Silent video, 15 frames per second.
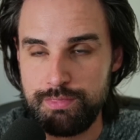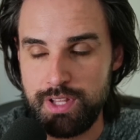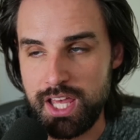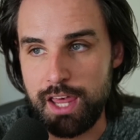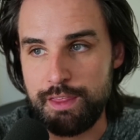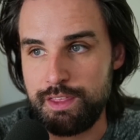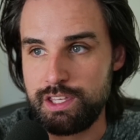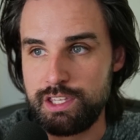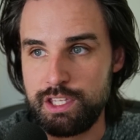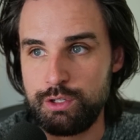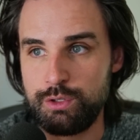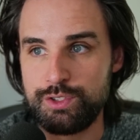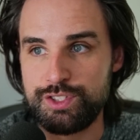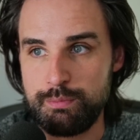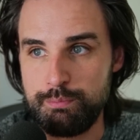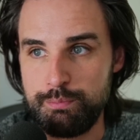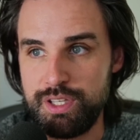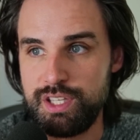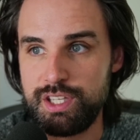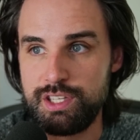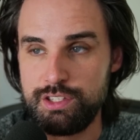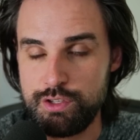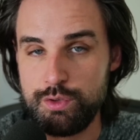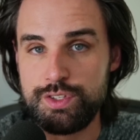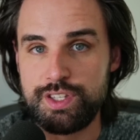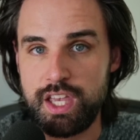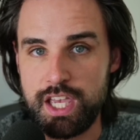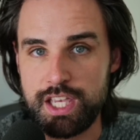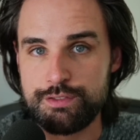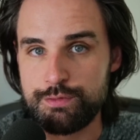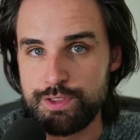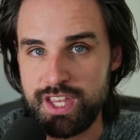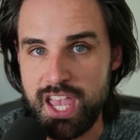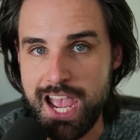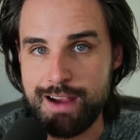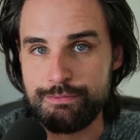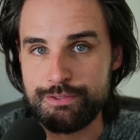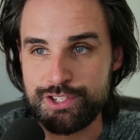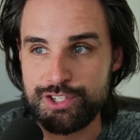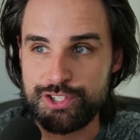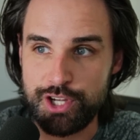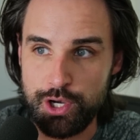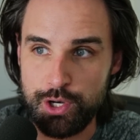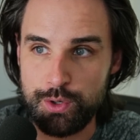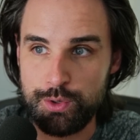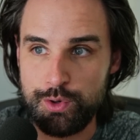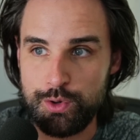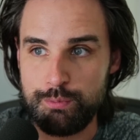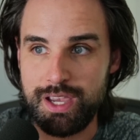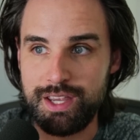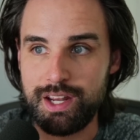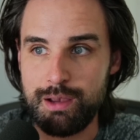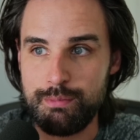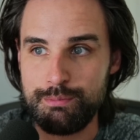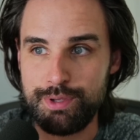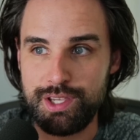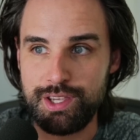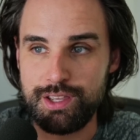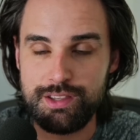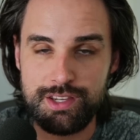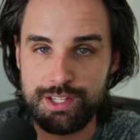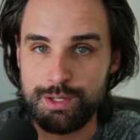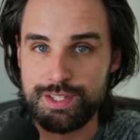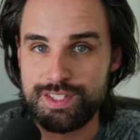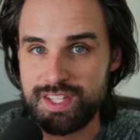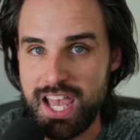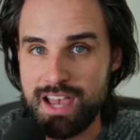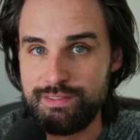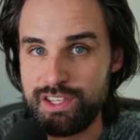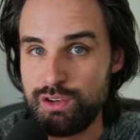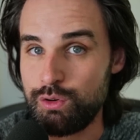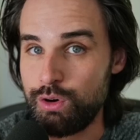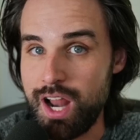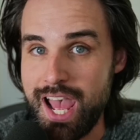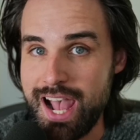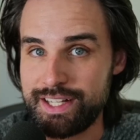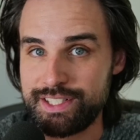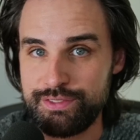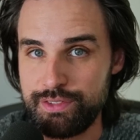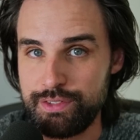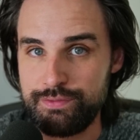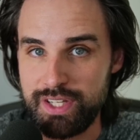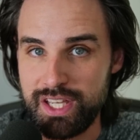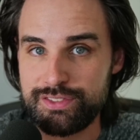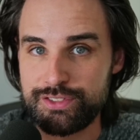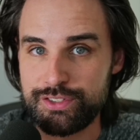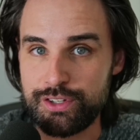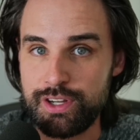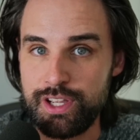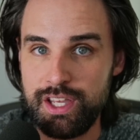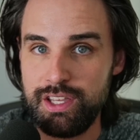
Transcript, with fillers: And I think yield's a big use case for the average Joe who may not be, you know, savvy or active investor.